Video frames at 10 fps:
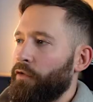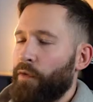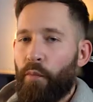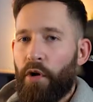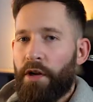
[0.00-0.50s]
So
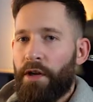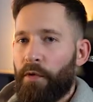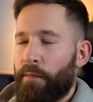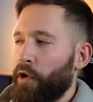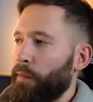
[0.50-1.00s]
when working
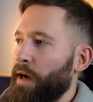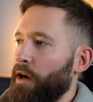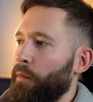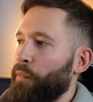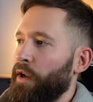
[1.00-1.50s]
with multiband
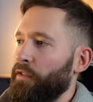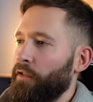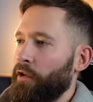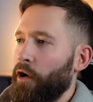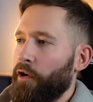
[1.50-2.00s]

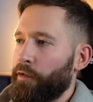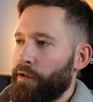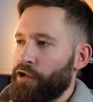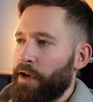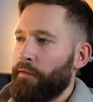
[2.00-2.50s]
compressors and audio
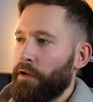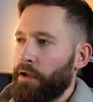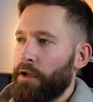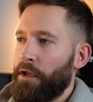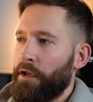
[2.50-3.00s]
in
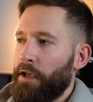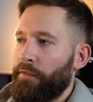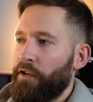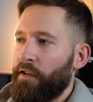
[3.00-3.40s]
general, if you